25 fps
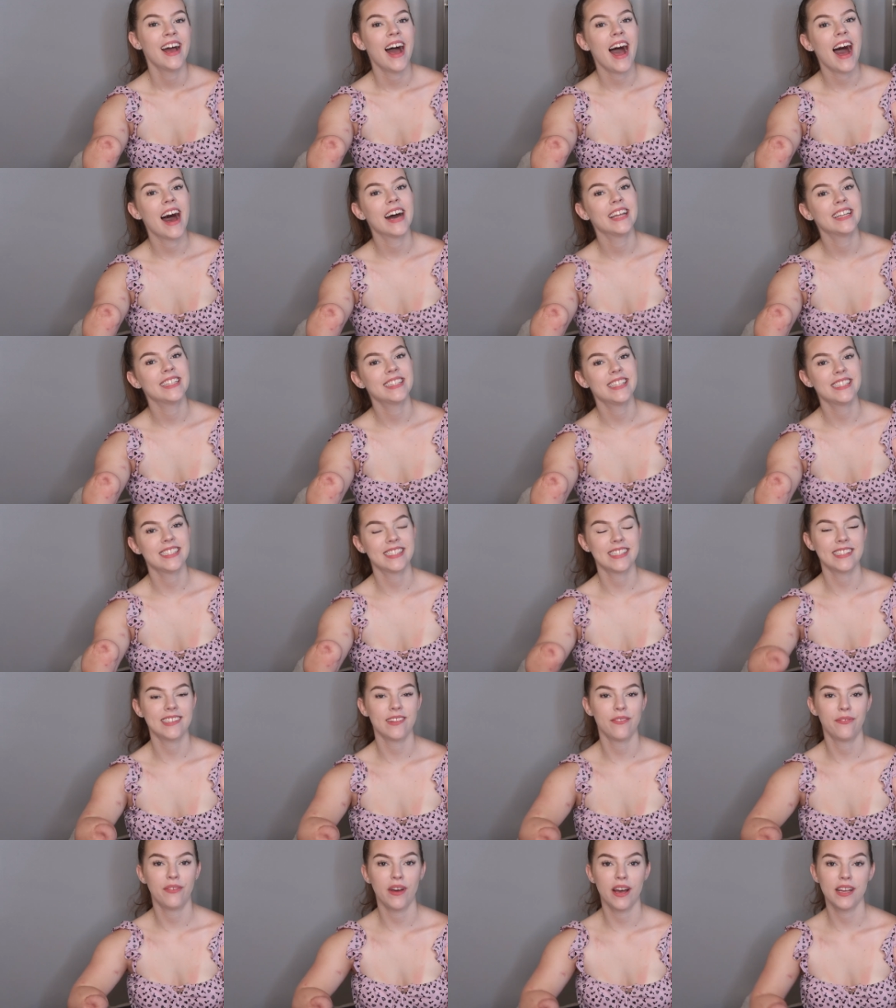And this
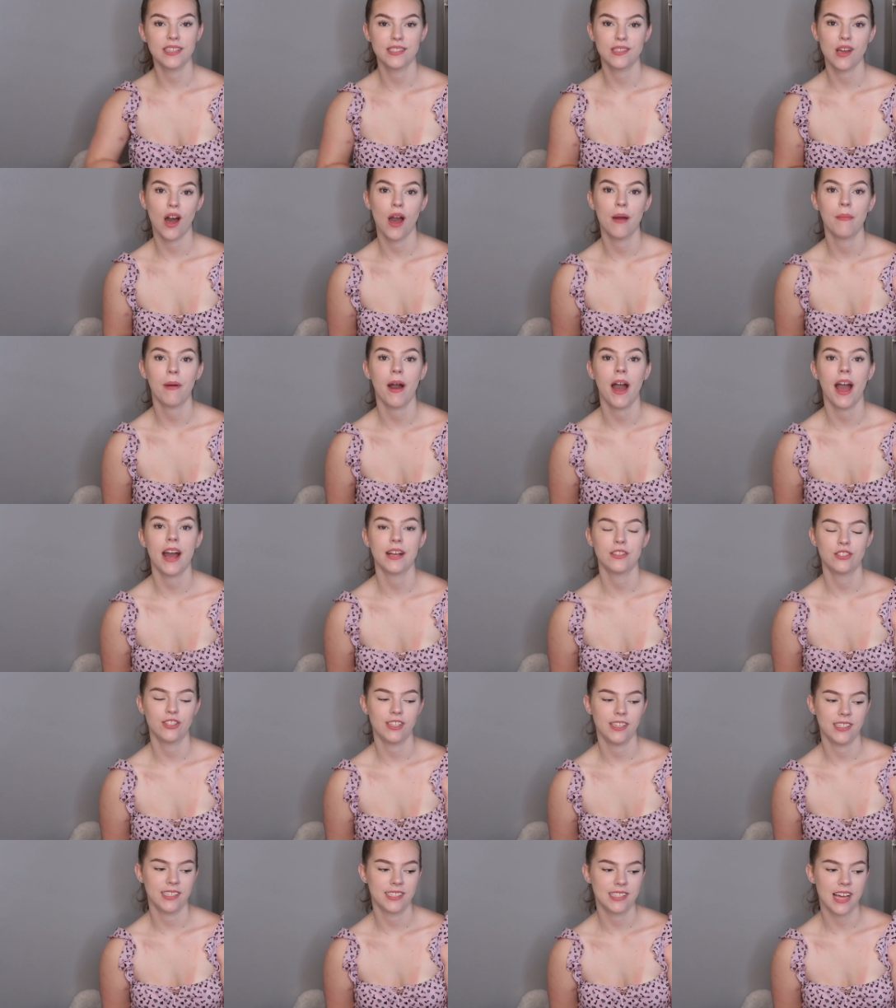is the first time I
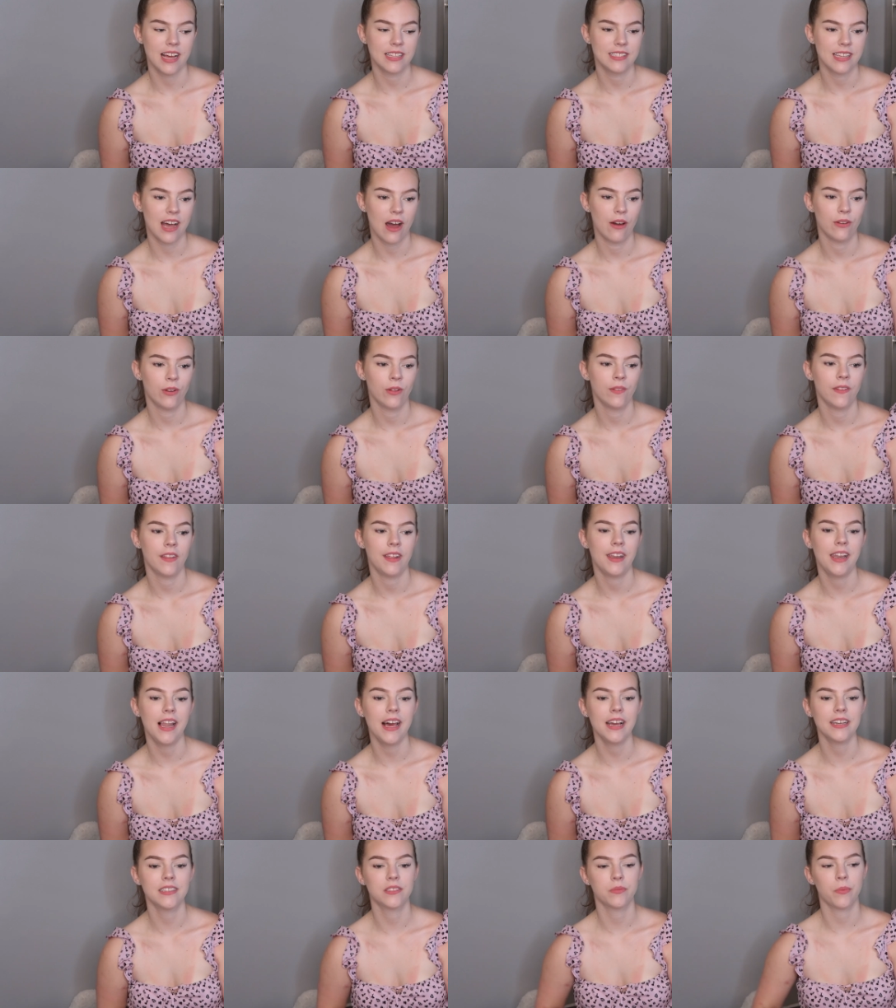actually sat down on the
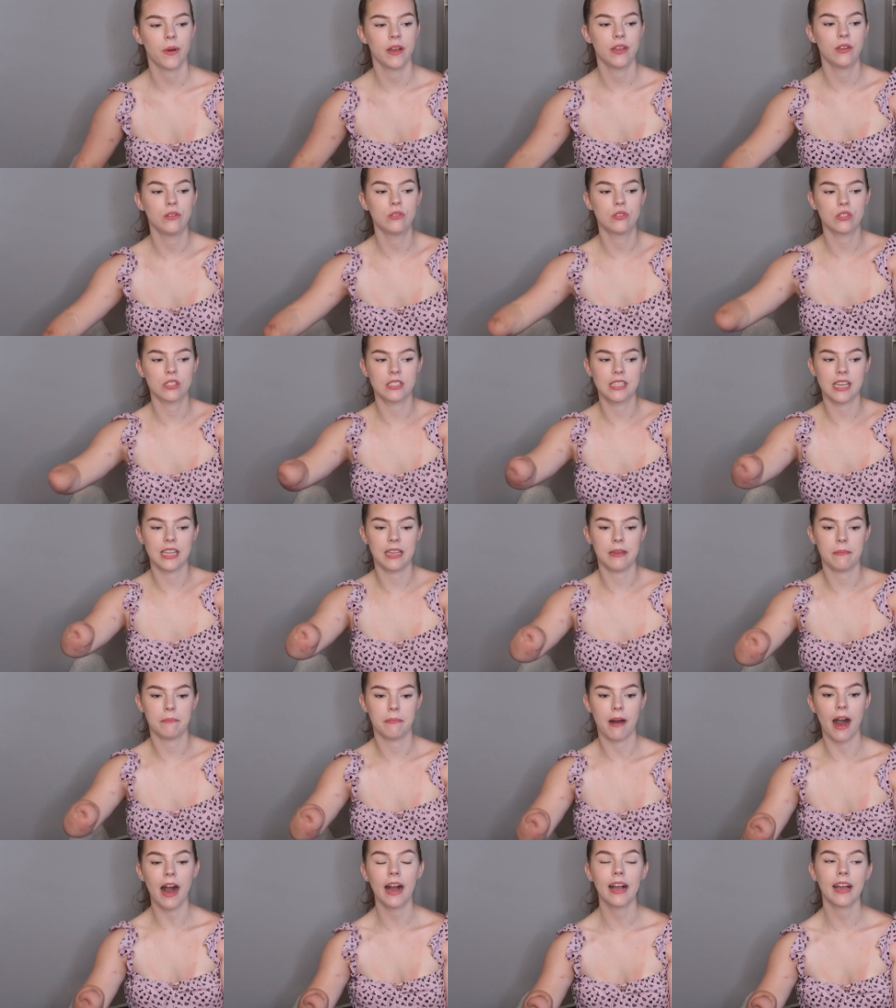legs, where you just
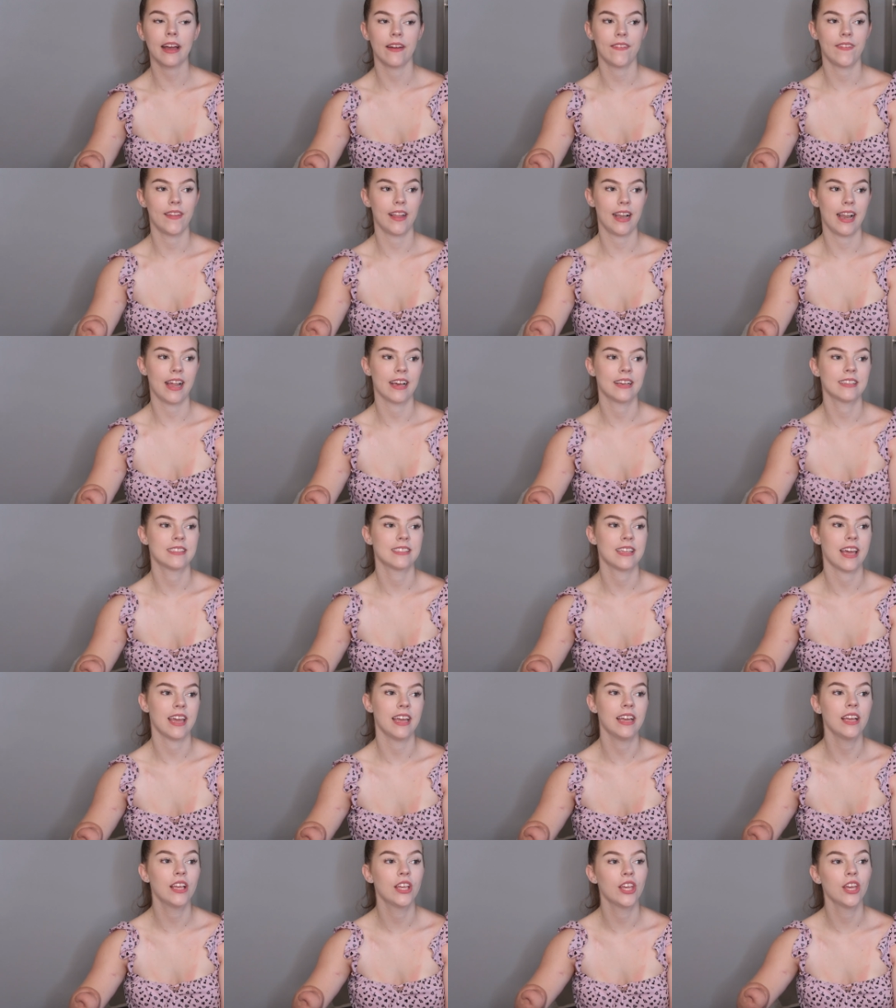lean back and the legs
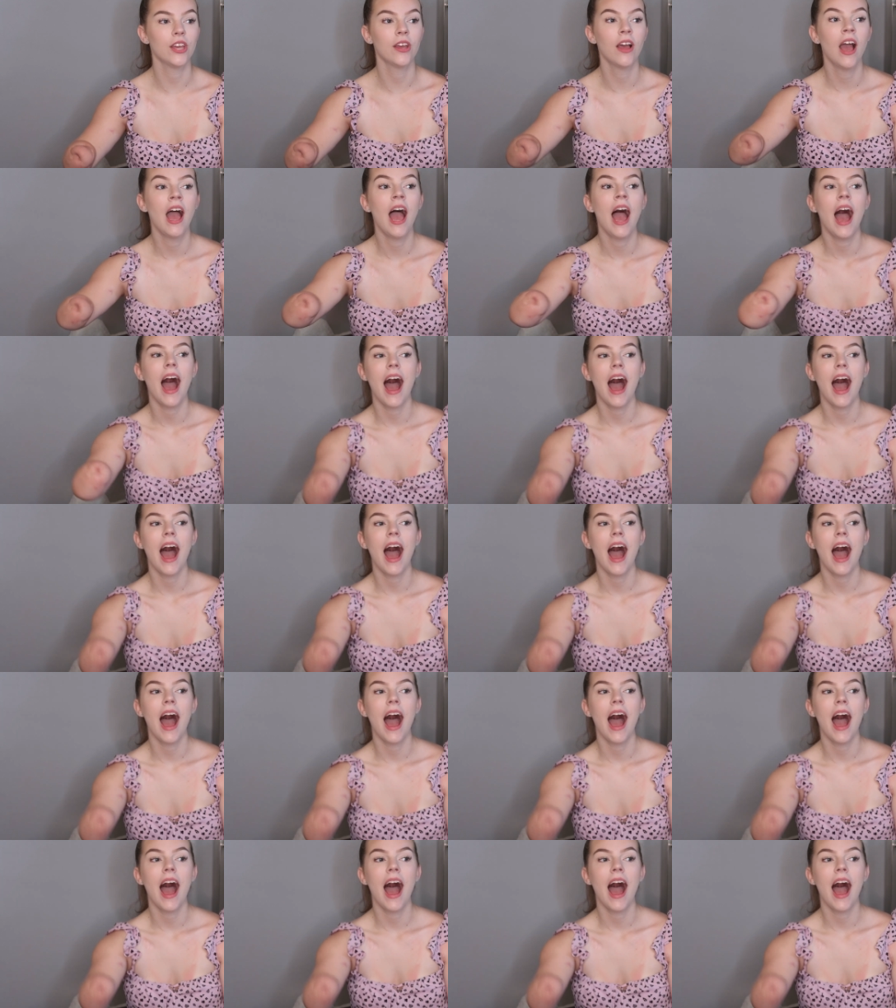take you.